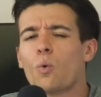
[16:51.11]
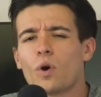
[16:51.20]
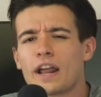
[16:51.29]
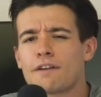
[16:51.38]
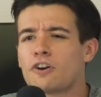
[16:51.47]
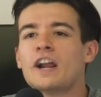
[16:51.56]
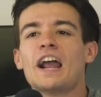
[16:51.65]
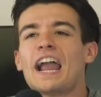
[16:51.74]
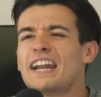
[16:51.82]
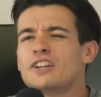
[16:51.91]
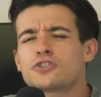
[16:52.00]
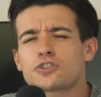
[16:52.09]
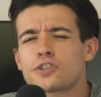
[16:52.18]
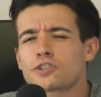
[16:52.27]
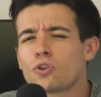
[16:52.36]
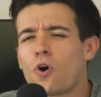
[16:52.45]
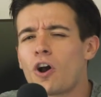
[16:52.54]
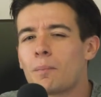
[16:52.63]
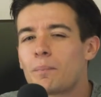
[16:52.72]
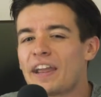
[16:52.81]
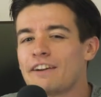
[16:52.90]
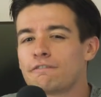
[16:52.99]
whatever, and it's just this long,
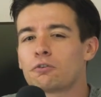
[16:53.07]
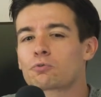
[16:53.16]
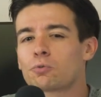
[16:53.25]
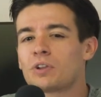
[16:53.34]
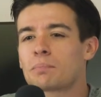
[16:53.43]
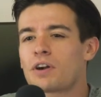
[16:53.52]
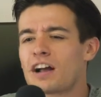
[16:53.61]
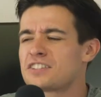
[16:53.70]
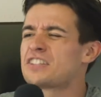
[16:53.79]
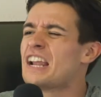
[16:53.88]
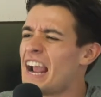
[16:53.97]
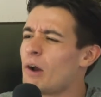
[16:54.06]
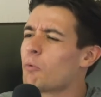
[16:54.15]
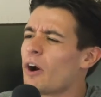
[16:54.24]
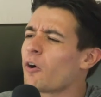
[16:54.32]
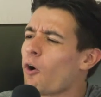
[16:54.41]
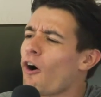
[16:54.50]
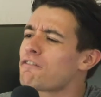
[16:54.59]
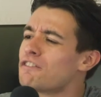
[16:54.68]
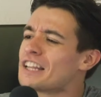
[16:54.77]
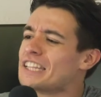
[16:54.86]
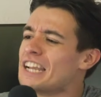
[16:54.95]
painful, grueling process where
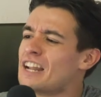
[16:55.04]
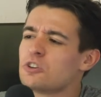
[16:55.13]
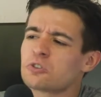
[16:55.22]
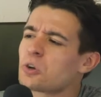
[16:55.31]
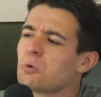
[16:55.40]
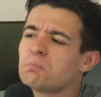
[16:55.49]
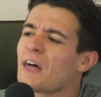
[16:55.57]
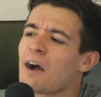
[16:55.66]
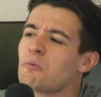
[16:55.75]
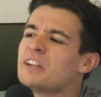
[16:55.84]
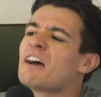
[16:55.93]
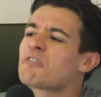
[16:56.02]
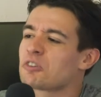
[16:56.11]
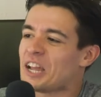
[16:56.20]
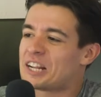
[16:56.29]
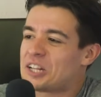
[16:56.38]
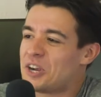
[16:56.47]
often at the end you're told nah we never liked